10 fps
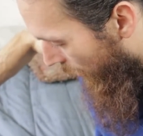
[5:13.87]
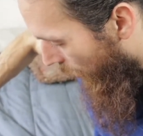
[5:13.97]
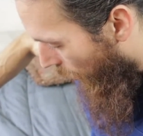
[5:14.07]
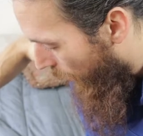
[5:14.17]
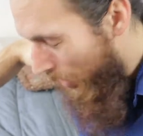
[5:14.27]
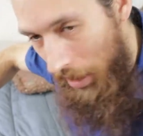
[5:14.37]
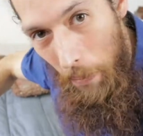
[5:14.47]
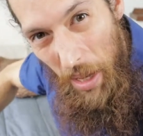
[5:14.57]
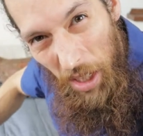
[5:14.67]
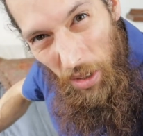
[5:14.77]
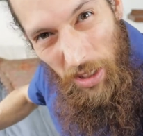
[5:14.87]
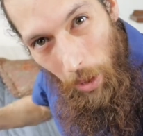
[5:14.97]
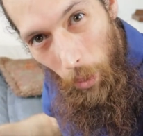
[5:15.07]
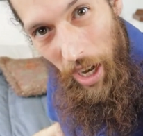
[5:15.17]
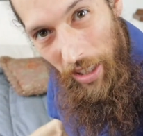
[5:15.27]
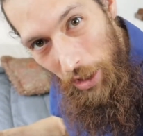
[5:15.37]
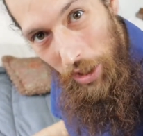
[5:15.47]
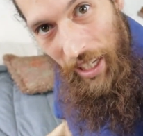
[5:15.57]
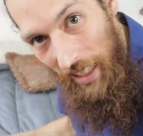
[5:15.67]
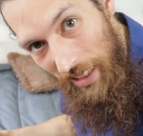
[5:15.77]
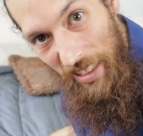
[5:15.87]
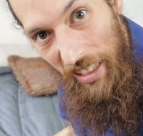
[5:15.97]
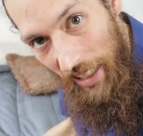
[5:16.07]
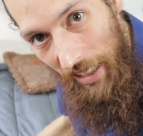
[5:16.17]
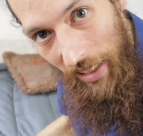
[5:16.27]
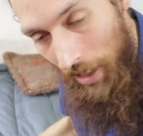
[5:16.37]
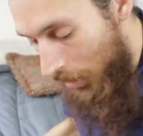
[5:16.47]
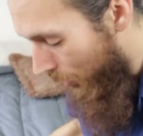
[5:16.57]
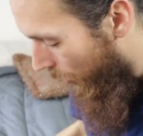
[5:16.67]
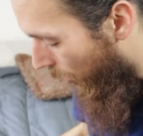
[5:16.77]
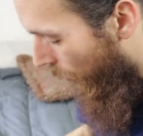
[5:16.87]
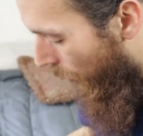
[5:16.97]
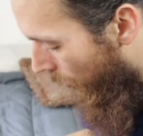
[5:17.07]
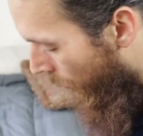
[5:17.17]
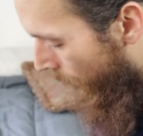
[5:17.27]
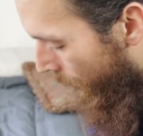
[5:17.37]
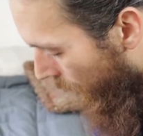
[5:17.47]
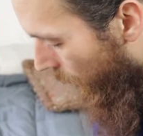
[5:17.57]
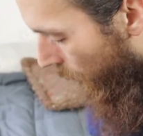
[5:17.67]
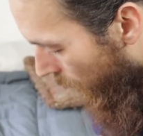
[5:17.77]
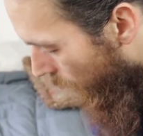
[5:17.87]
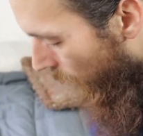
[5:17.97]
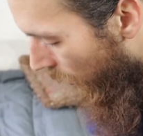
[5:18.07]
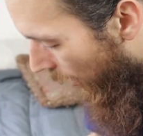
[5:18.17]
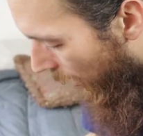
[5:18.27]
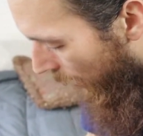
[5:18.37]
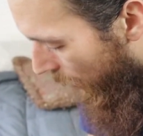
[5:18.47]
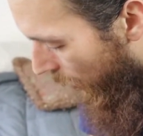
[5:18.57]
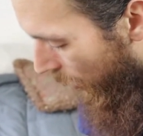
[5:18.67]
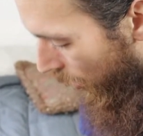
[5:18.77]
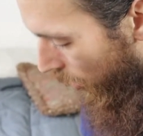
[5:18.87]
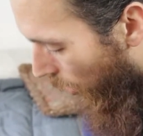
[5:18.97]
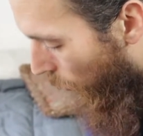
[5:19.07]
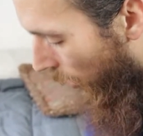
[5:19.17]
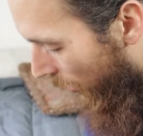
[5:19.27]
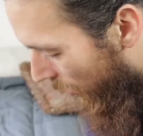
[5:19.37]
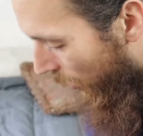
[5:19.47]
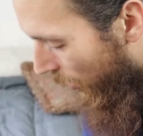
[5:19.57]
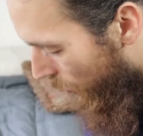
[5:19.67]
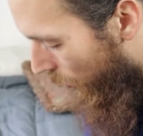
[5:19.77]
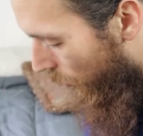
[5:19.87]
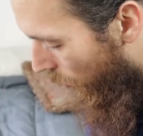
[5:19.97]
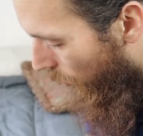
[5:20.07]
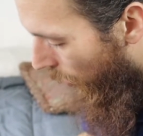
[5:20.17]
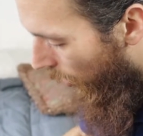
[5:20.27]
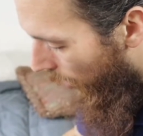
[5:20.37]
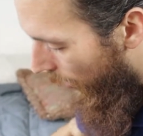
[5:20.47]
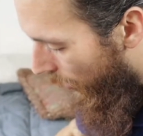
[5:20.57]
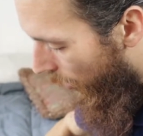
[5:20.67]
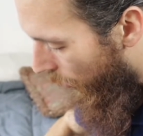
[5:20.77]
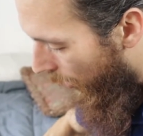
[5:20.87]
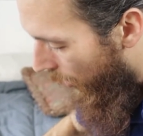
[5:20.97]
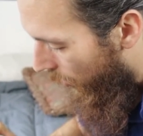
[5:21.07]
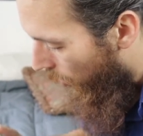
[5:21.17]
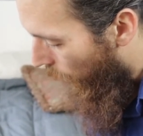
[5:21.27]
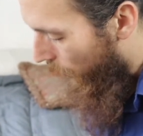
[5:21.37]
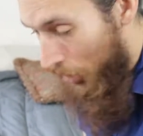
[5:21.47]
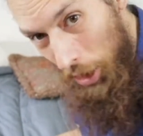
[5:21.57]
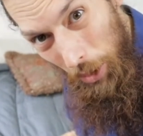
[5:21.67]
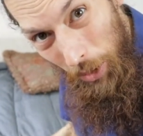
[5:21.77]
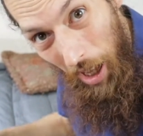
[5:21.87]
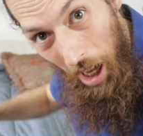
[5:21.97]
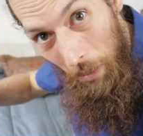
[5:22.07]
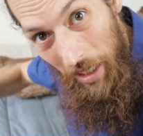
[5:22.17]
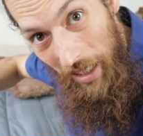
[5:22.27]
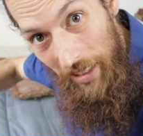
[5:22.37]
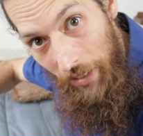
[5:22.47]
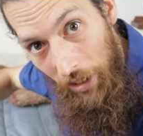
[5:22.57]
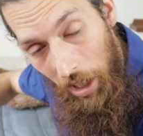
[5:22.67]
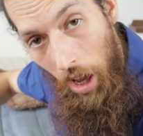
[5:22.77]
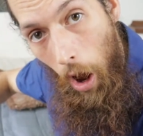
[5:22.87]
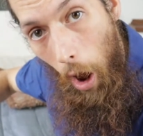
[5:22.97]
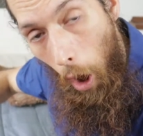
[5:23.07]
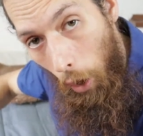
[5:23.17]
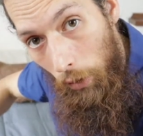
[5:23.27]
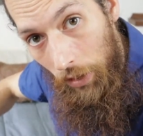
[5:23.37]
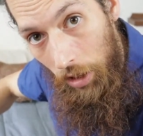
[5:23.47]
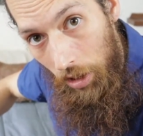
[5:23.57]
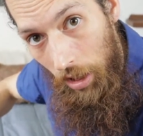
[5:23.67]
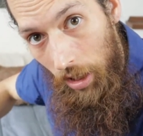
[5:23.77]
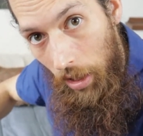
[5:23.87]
you know, in the middle somewhere that you can't see, you know. And you don't want to let the grain go for too long, because if it over